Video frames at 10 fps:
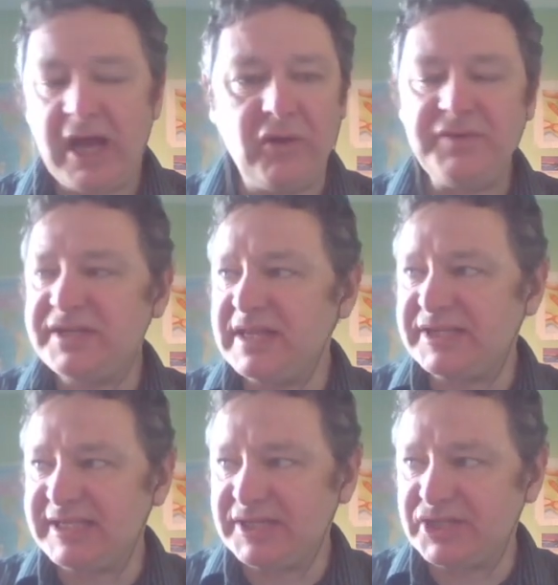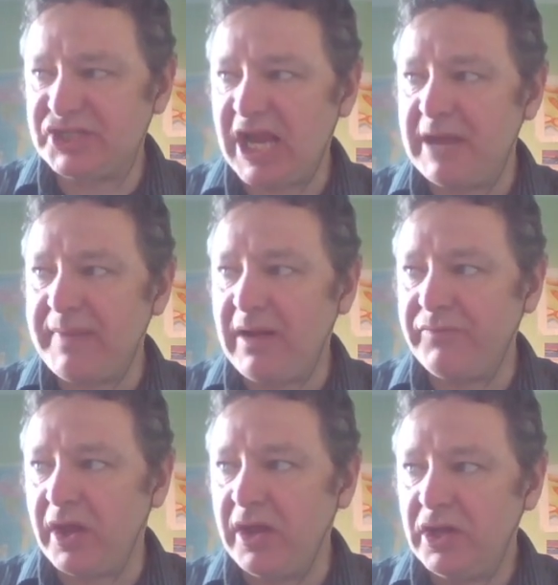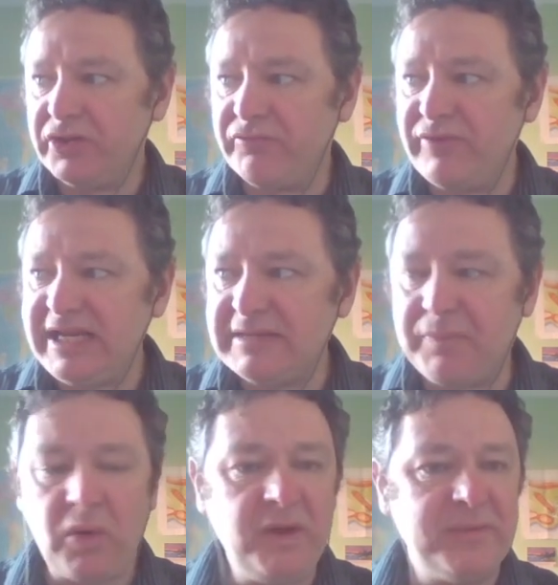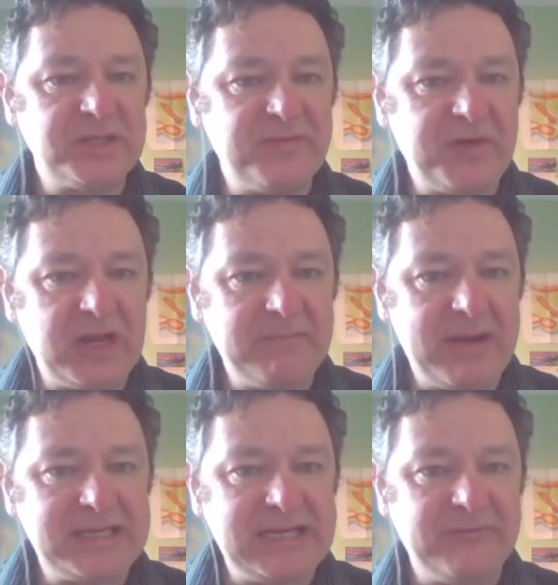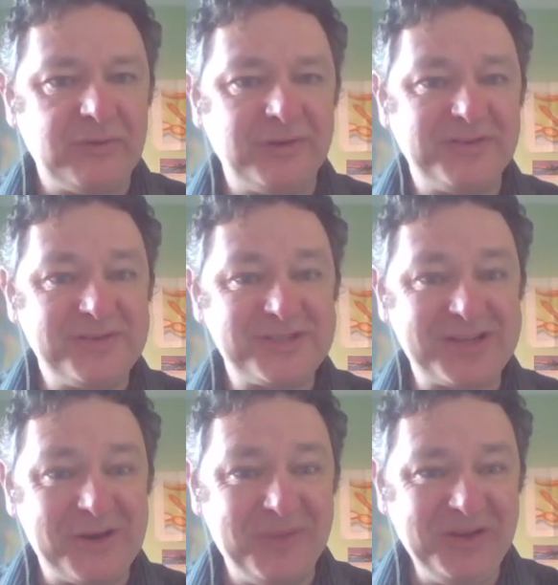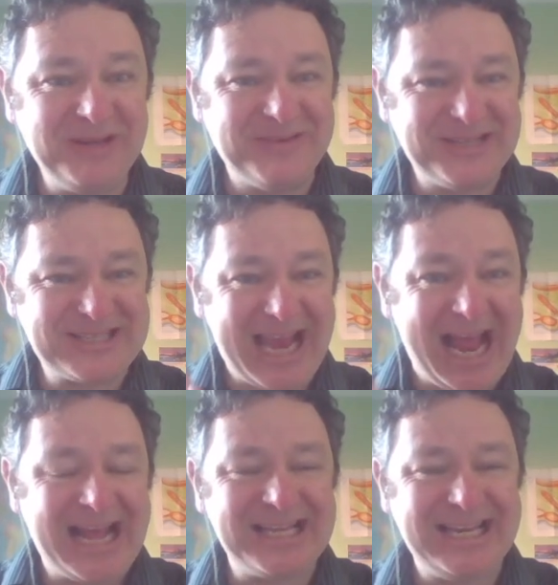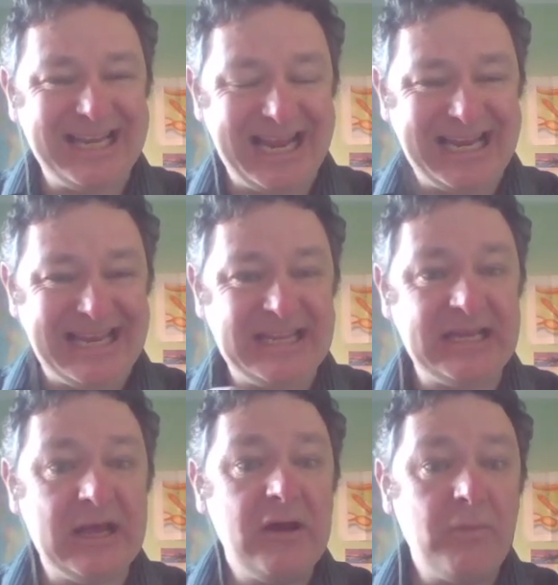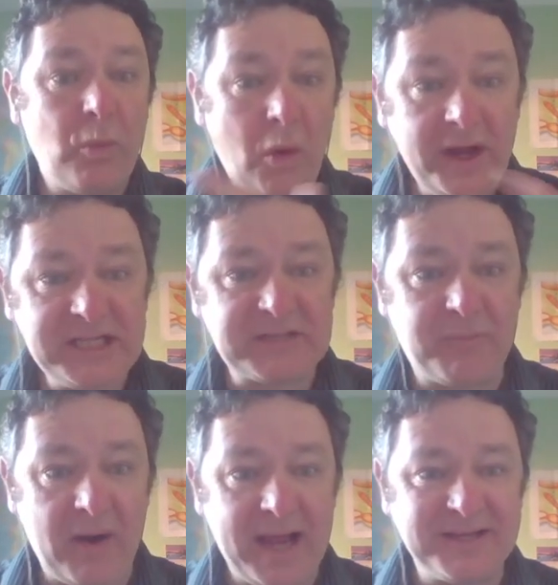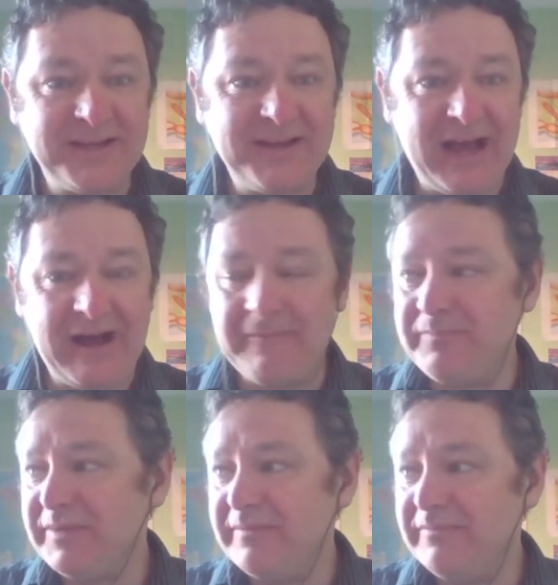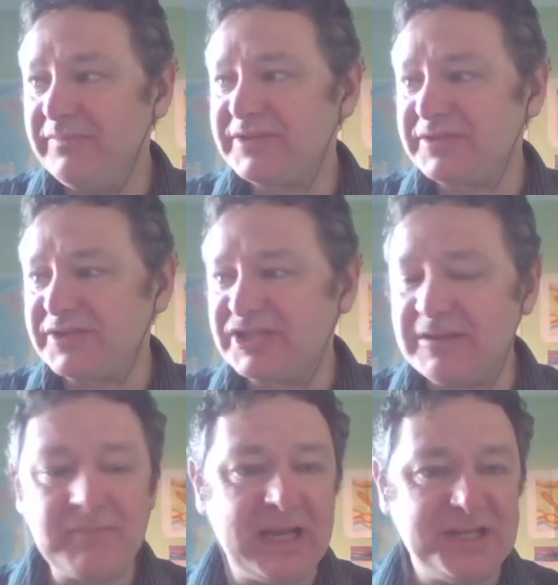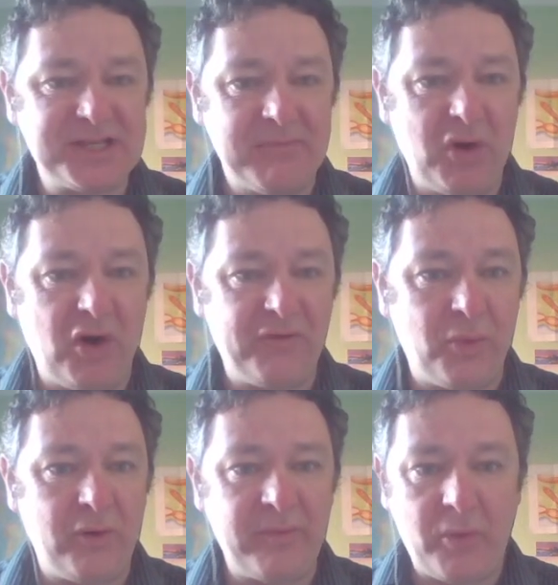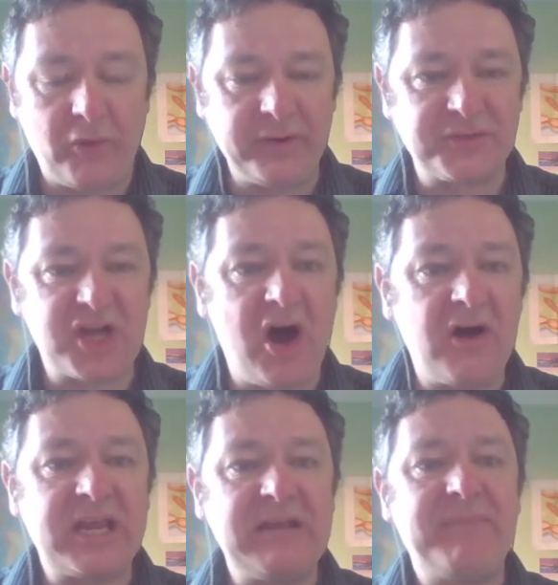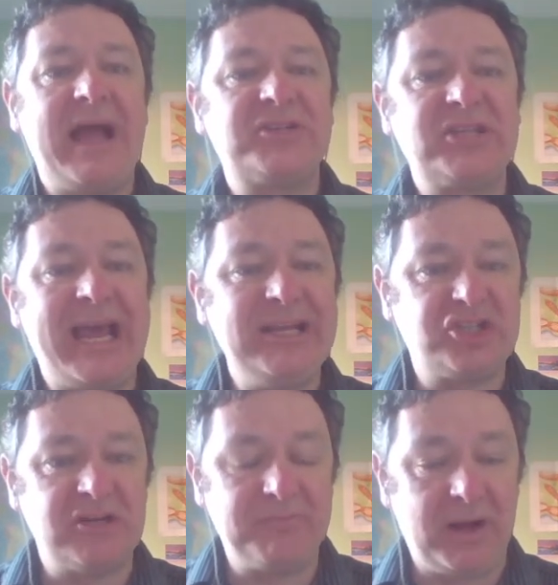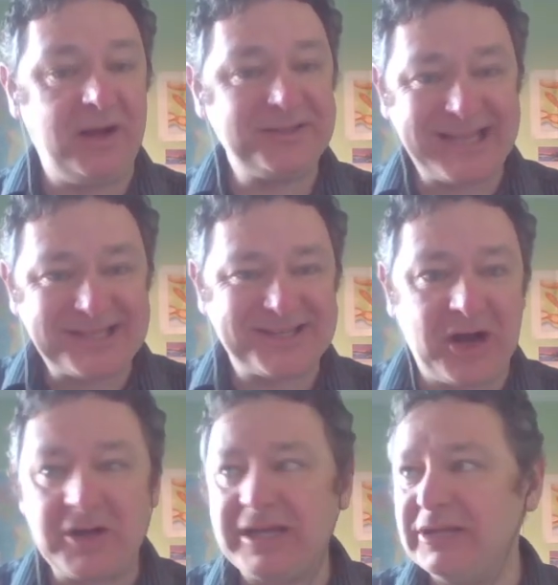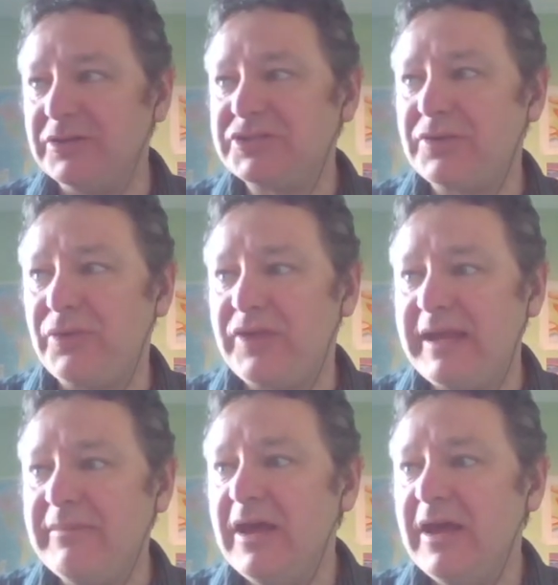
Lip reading: And obviously there's things to say about the redeployment of early medieval stone monuments in the widespread sort of symbolism of war memorials, harking back to the ancient past. That's an archaeological theme,